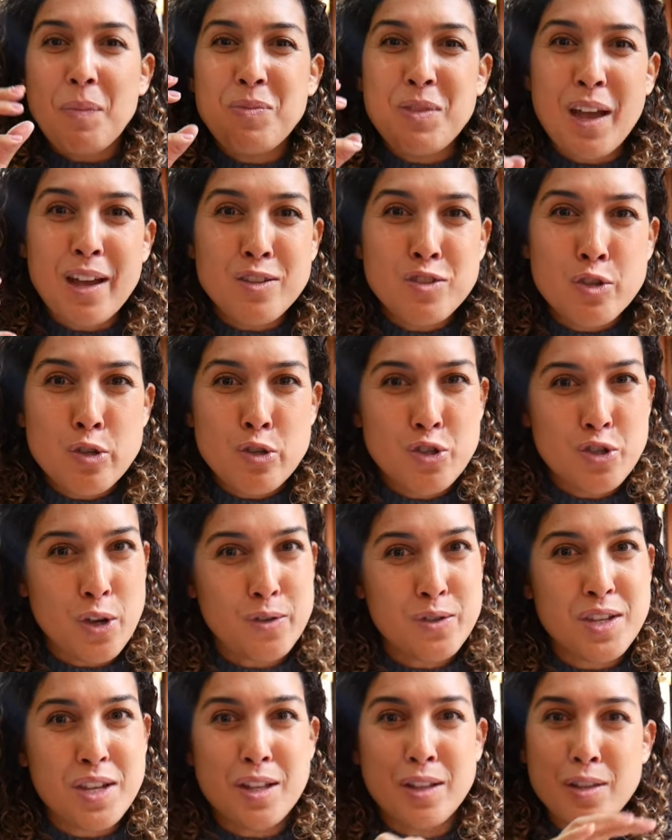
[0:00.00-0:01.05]
Not too
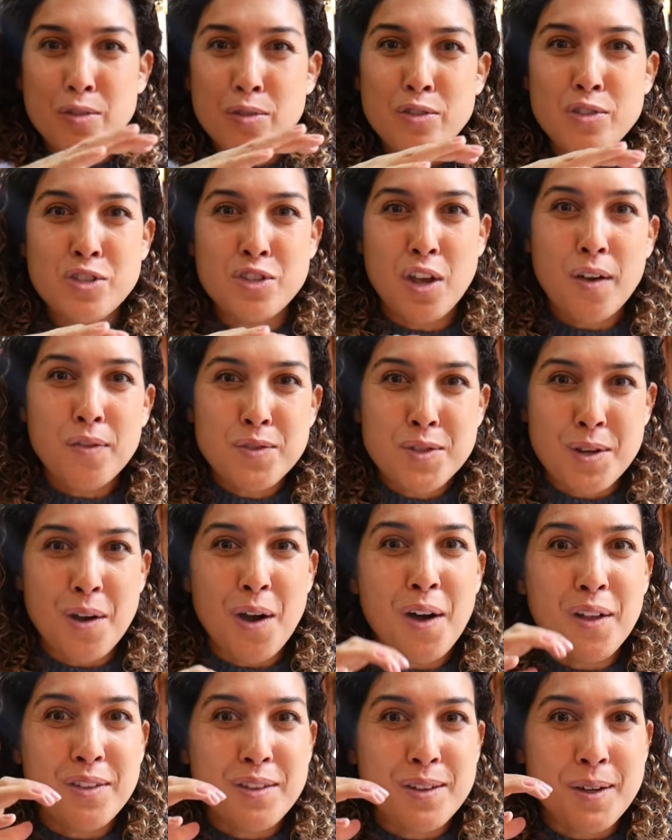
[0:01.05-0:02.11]
salty, a little softer
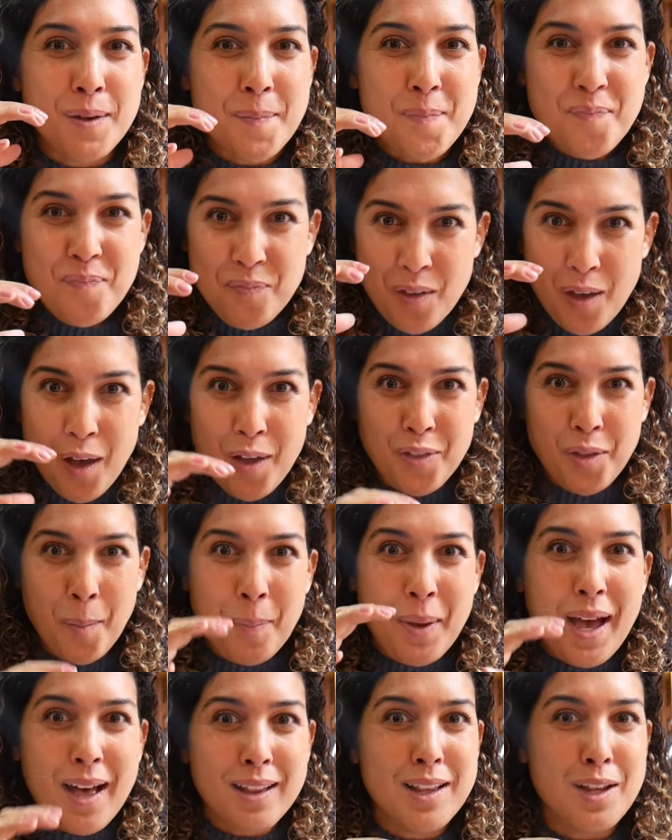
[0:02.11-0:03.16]
on the
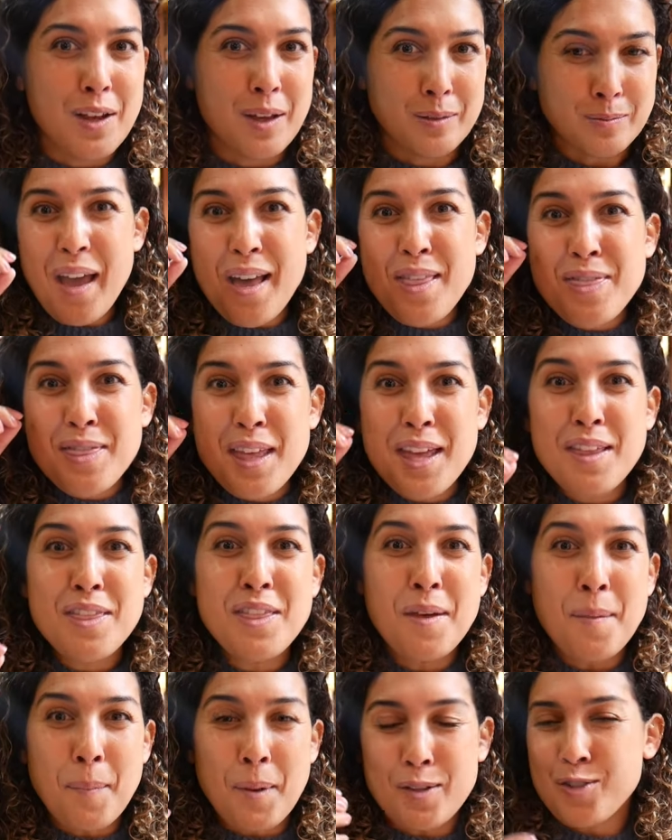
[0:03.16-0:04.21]
palate, and then
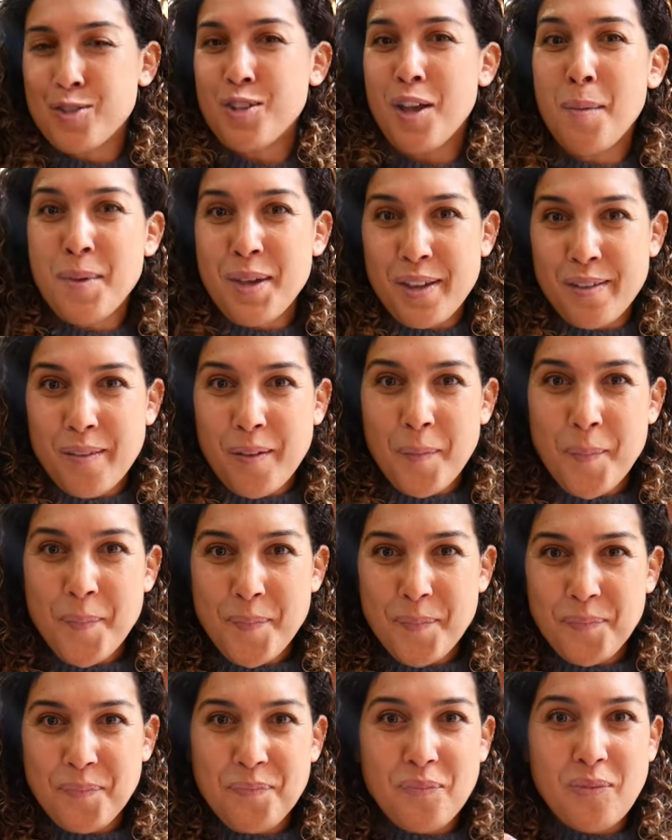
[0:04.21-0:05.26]
the balsamic
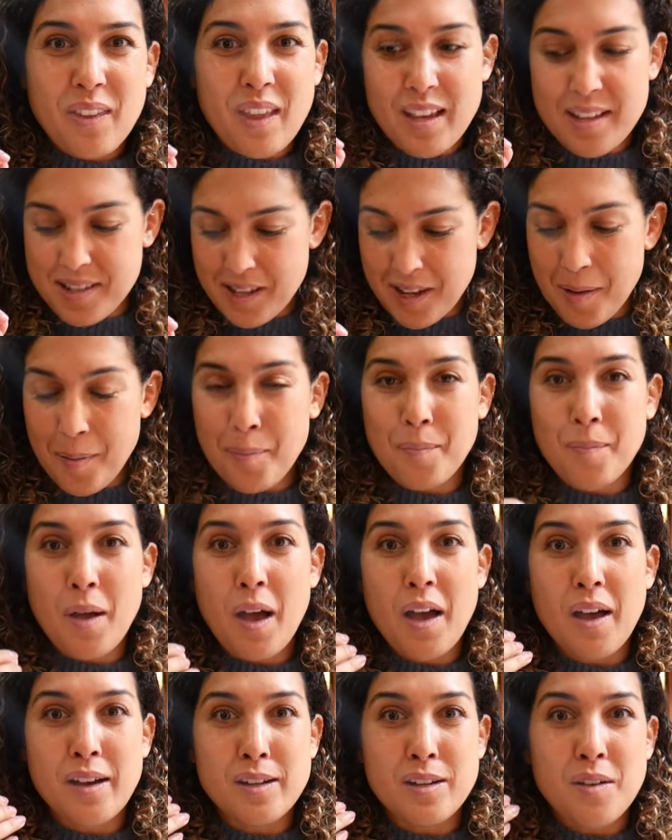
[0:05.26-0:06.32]
is a
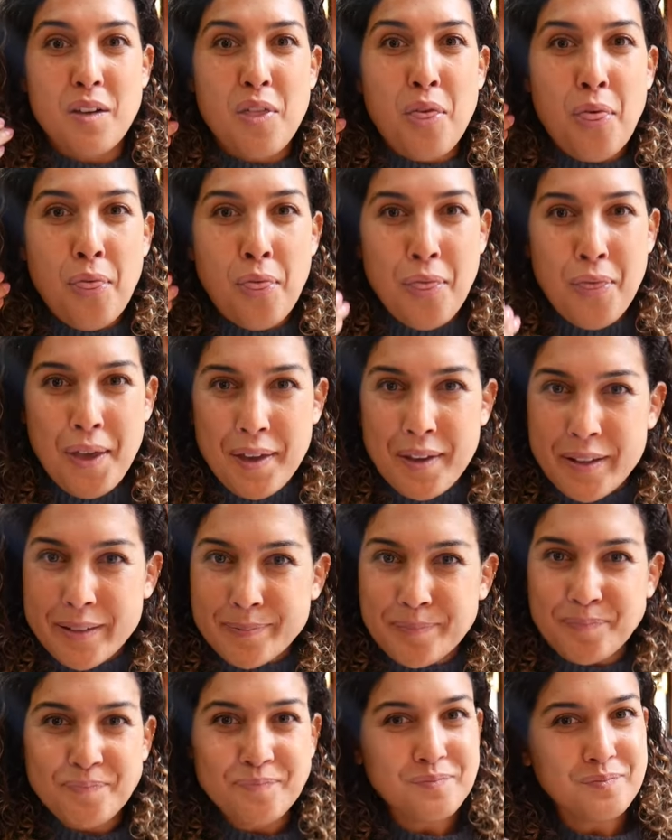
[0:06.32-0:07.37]
thick
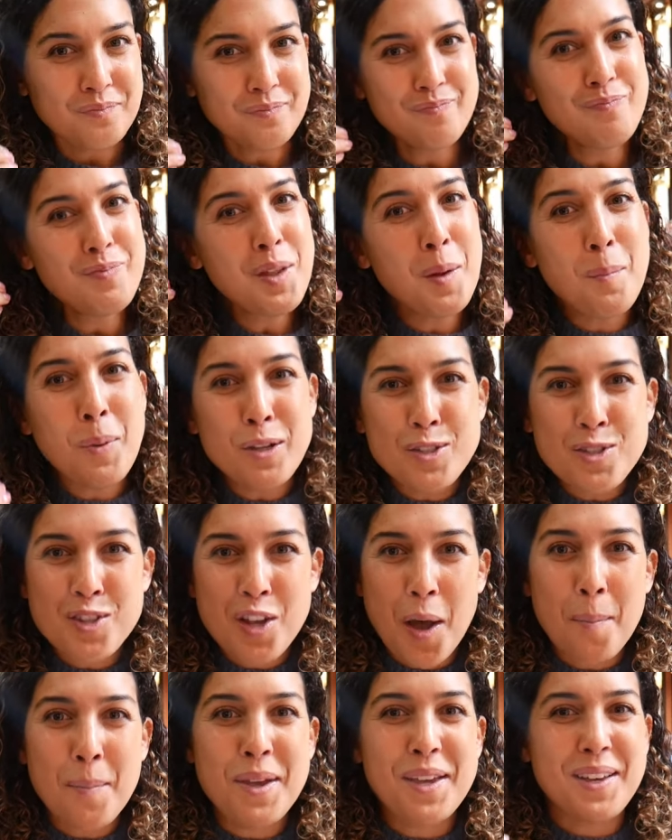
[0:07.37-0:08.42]

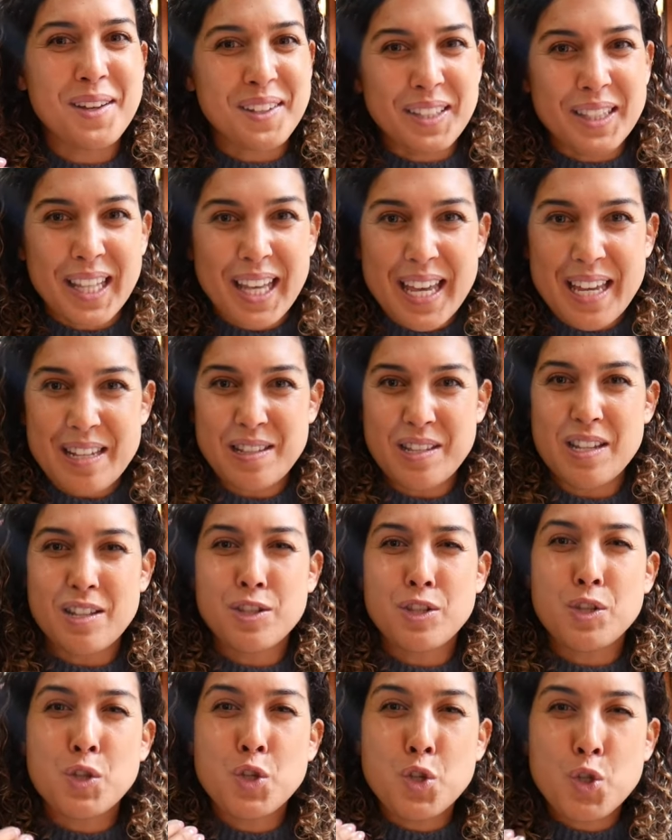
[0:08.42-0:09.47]
balsamic glaze.
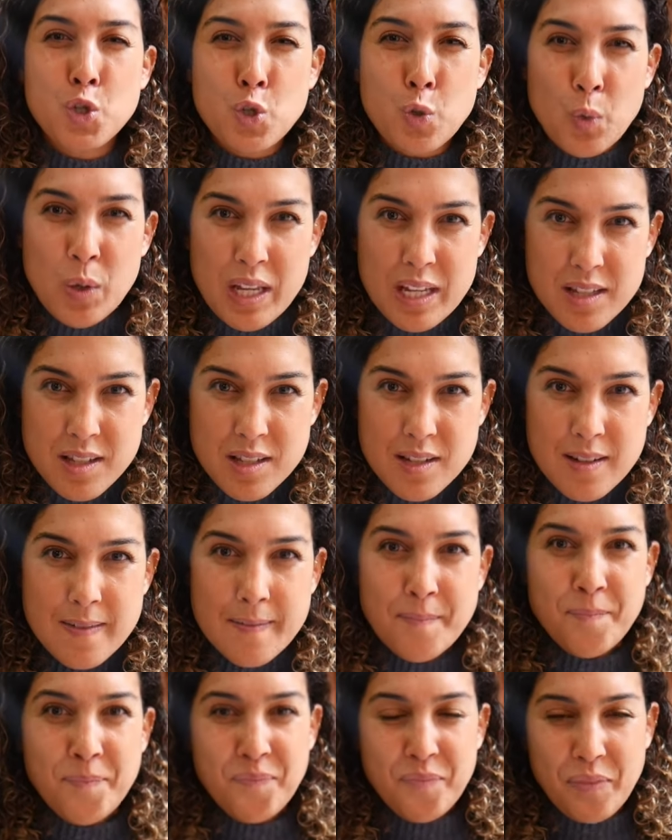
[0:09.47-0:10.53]
It's sweet
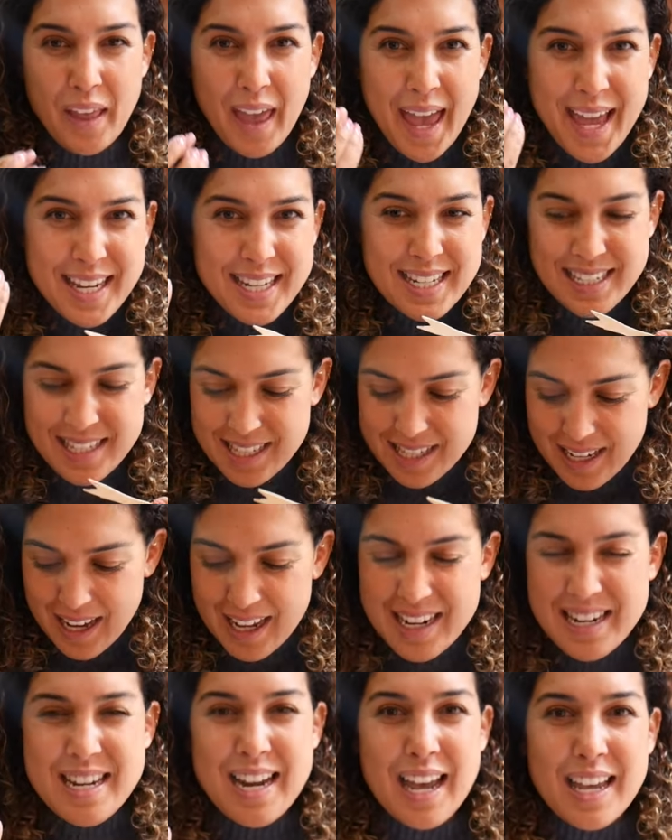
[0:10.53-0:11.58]
and it's
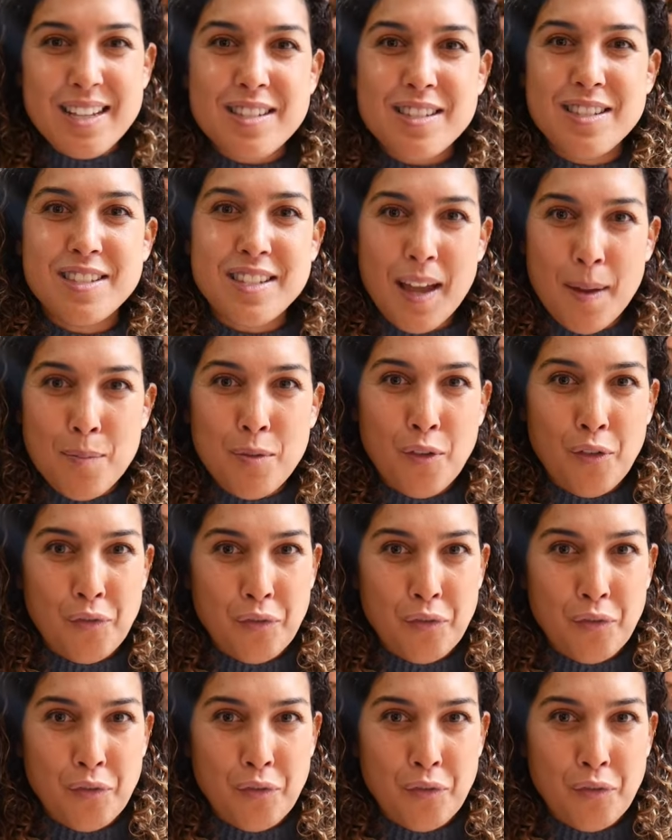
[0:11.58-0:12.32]
got nice depth of